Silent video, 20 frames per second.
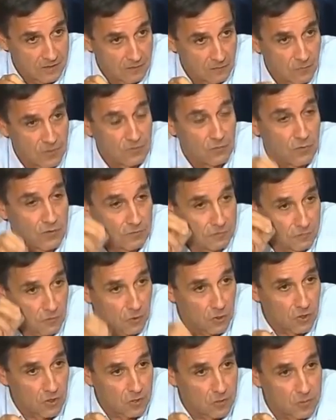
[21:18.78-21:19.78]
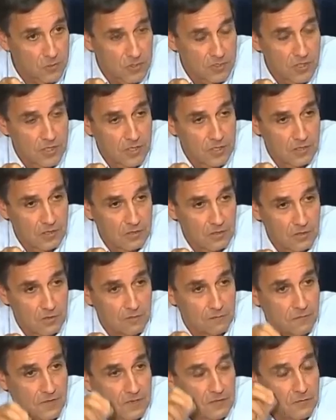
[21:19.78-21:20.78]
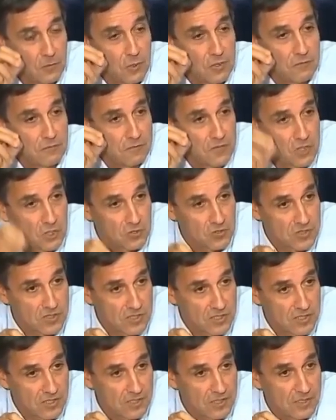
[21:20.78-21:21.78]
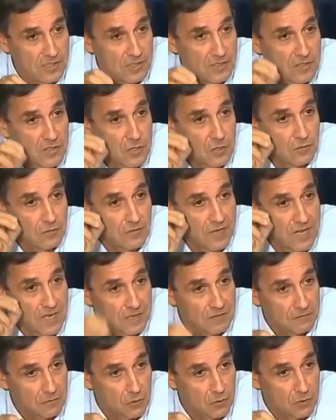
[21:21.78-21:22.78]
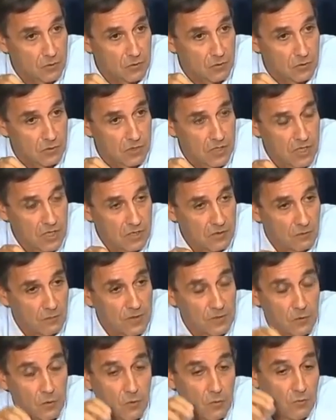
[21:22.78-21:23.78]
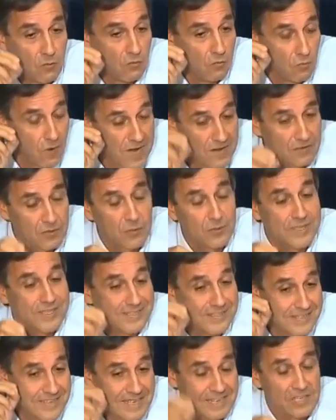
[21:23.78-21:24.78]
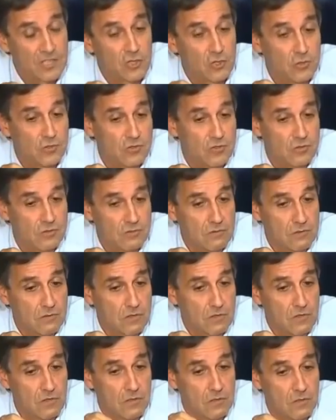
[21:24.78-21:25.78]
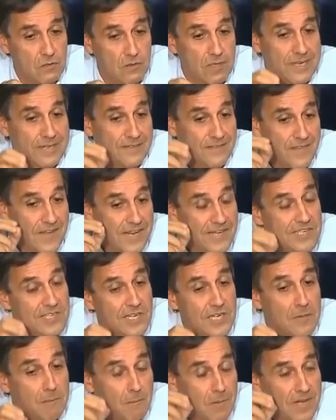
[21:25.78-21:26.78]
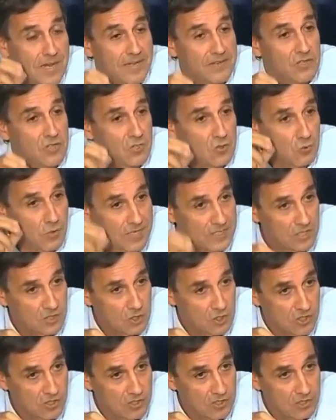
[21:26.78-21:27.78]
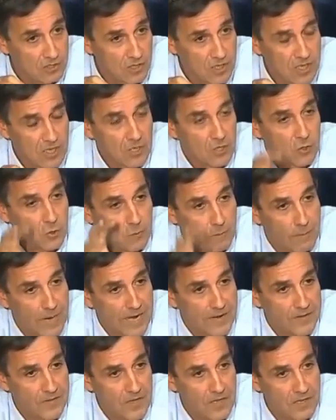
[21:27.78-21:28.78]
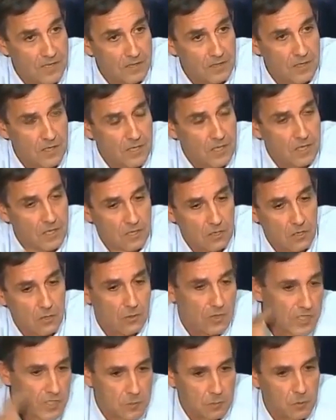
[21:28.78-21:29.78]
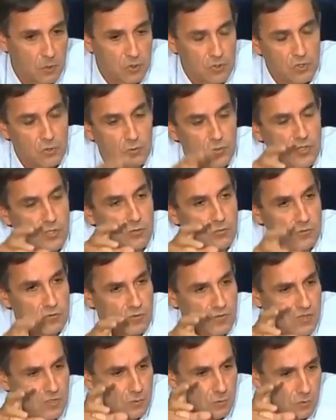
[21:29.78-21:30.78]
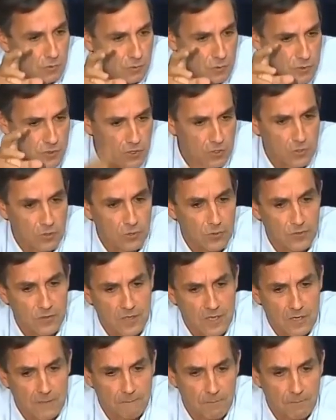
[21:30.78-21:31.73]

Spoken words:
with reforms, fight for efficiency, survival, with a rather intelligent and nicely planned strategy combining exports to the Eurozone,